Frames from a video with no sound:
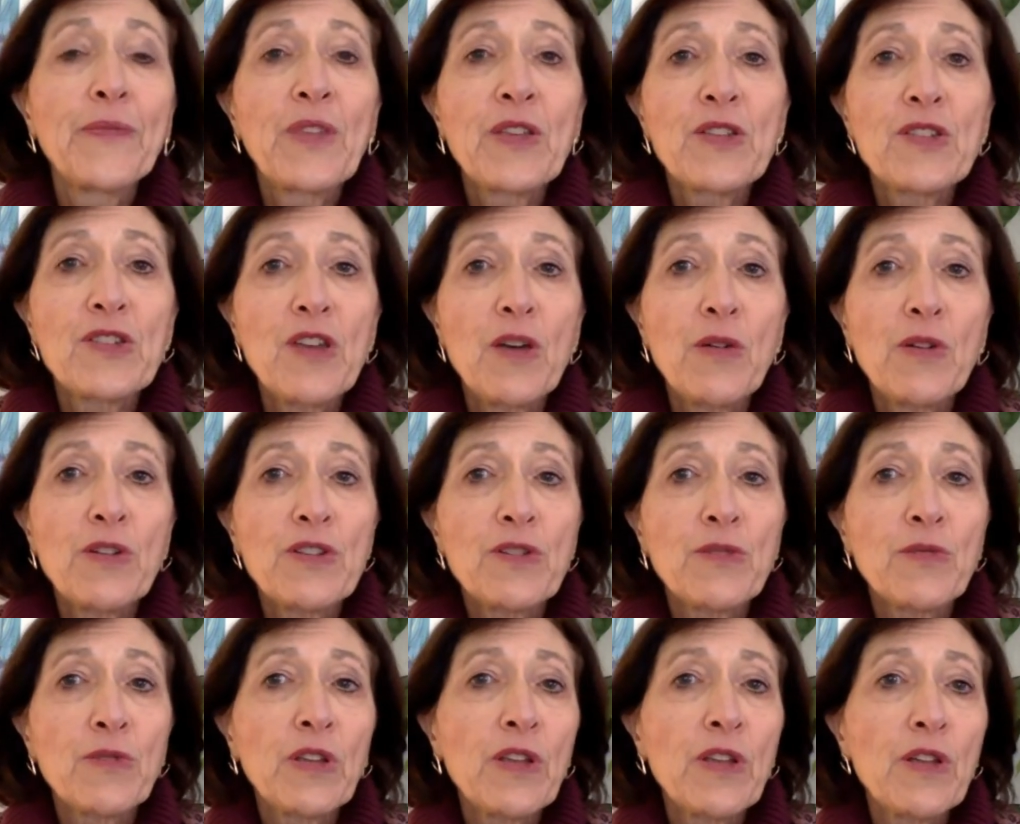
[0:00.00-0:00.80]
So
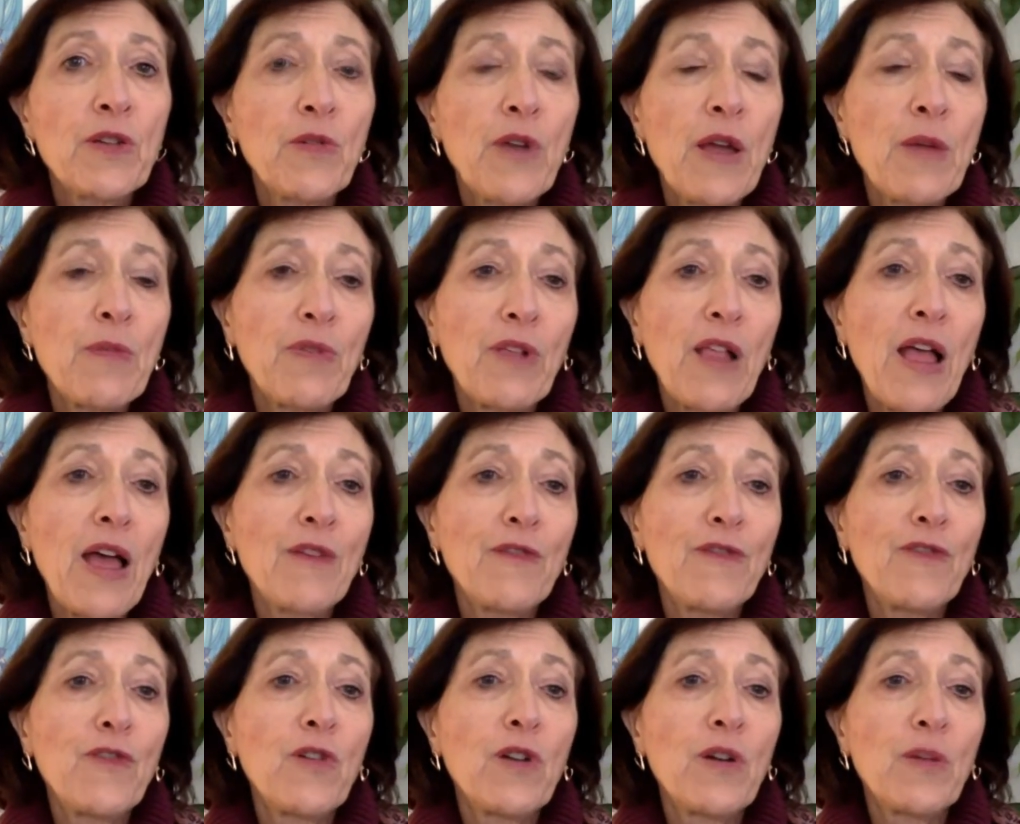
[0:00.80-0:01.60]
it's a really great
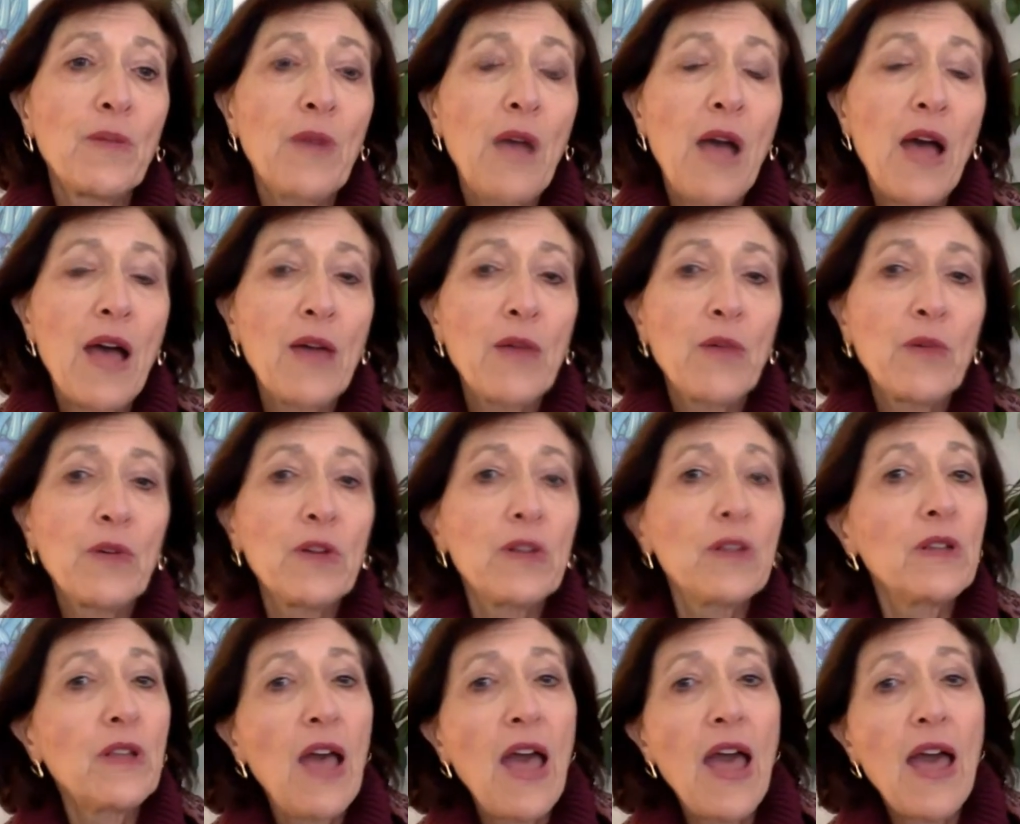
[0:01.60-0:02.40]
platform. I
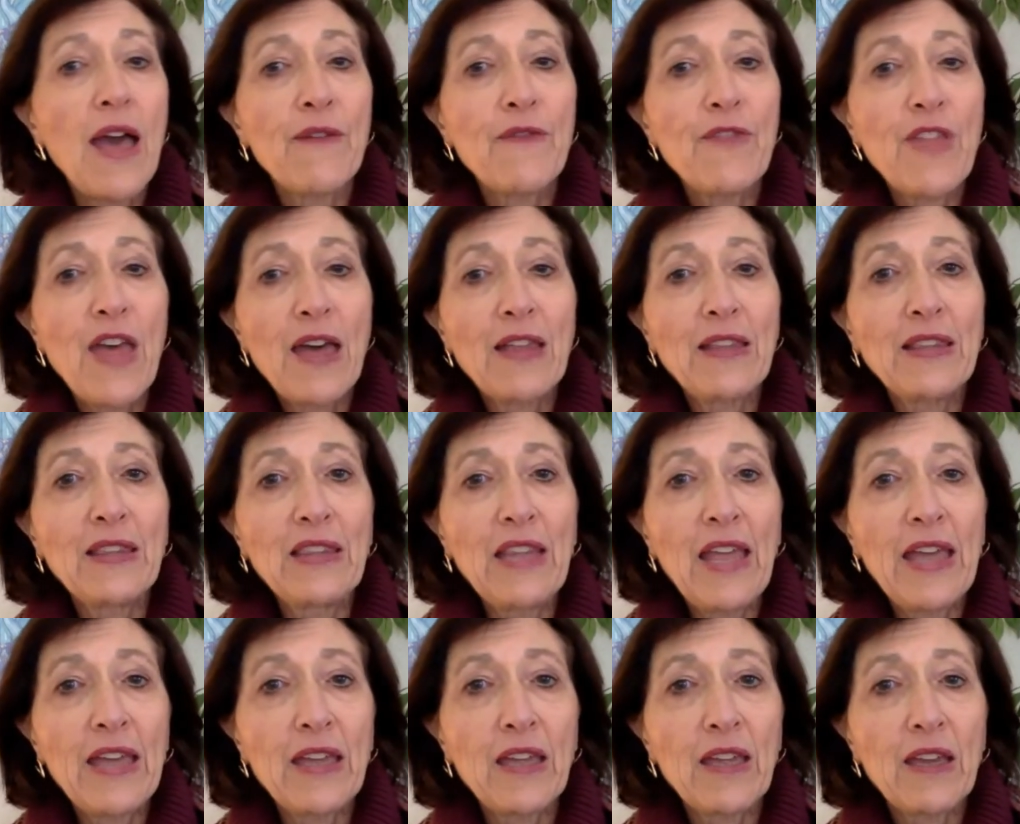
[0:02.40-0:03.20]
will have that
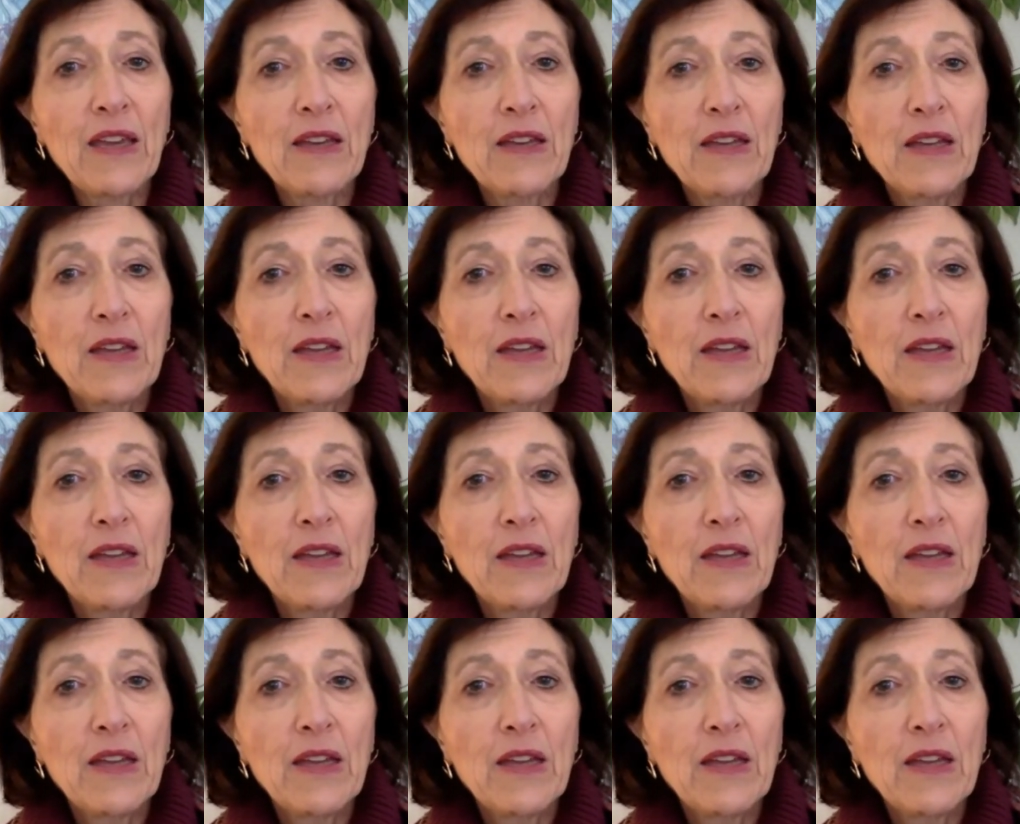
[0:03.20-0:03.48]
link